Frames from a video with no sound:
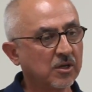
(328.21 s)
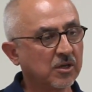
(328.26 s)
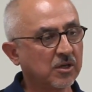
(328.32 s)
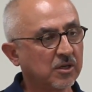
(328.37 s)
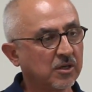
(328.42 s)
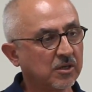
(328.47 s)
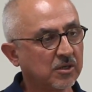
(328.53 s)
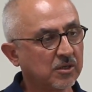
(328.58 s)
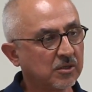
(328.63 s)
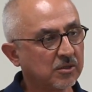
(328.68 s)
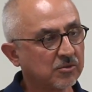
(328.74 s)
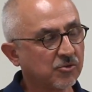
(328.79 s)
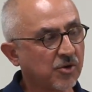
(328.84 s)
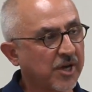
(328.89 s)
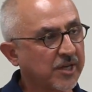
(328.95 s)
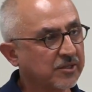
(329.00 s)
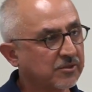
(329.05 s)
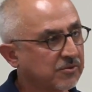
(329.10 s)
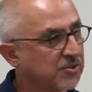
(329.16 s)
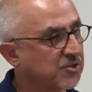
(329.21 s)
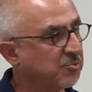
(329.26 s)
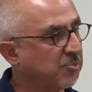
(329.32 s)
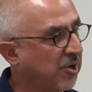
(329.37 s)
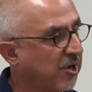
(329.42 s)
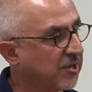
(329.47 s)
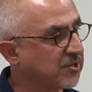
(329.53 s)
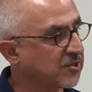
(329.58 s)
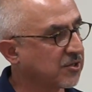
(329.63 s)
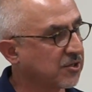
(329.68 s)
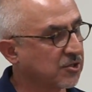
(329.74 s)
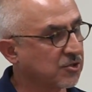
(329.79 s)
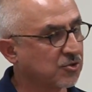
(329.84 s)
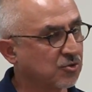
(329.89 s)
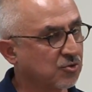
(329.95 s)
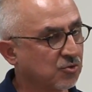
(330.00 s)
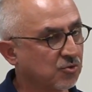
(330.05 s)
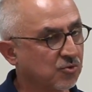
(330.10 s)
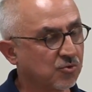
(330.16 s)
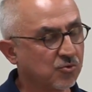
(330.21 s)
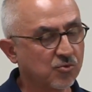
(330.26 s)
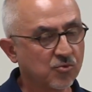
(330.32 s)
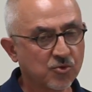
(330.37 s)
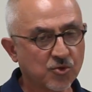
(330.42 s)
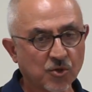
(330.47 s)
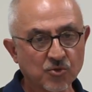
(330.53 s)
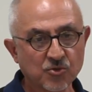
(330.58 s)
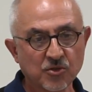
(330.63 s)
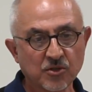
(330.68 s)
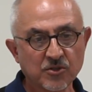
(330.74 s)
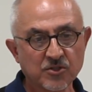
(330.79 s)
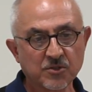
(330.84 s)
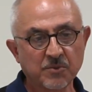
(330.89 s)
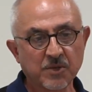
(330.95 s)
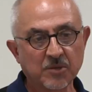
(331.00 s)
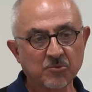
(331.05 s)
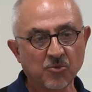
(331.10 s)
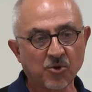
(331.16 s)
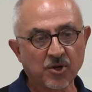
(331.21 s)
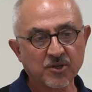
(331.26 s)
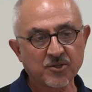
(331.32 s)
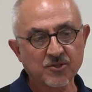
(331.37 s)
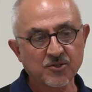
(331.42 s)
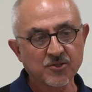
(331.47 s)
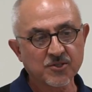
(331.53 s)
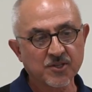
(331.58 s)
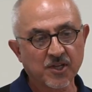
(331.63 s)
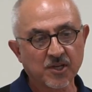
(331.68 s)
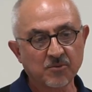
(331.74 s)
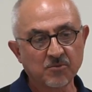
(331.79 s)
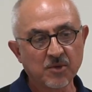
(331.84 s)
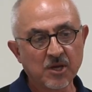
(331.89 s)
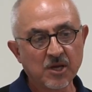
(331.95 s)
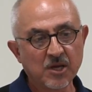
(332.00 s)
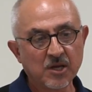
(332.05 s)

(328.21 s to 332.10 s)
uh, right responses to socialism and Marxism,